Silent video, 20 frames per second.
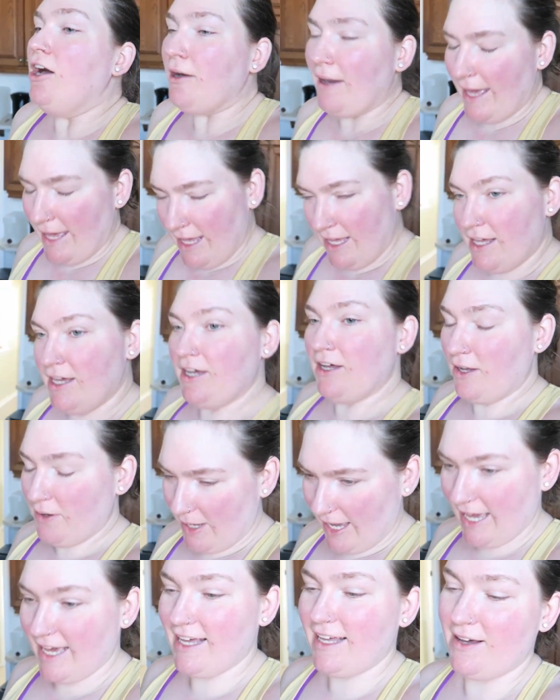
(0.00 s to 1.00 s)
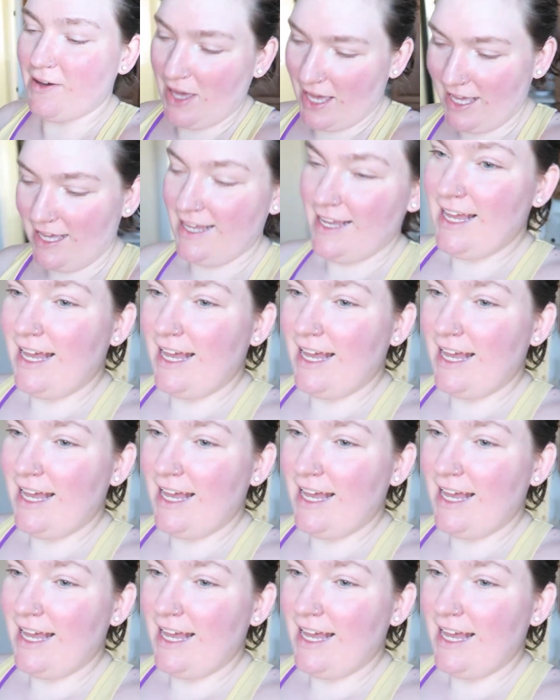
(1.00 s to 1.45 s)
okay, okay, okay.